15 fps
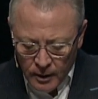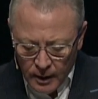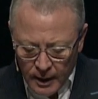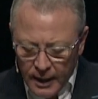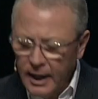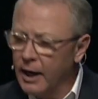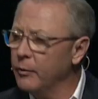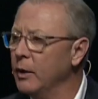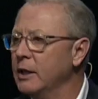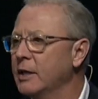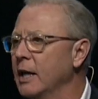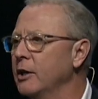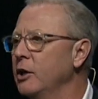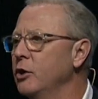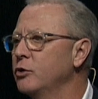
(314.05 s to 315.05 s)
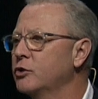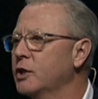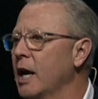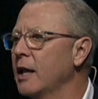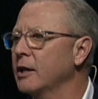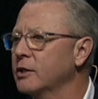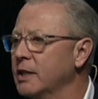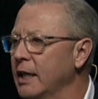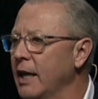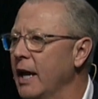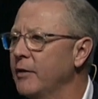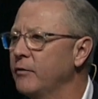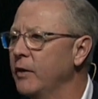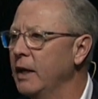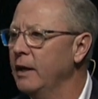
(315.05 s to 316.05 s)
And again, we tend to use jealousy and
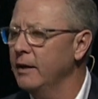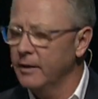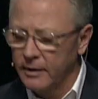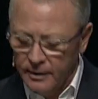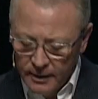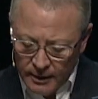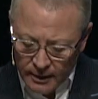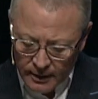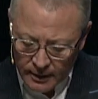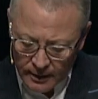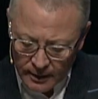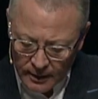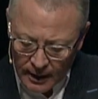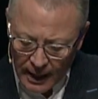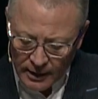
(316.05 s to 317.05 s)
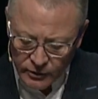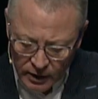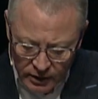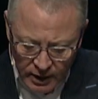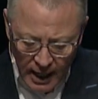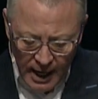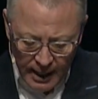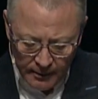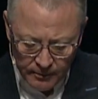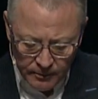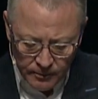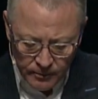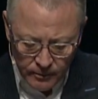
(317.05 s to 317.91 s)
envy as the same.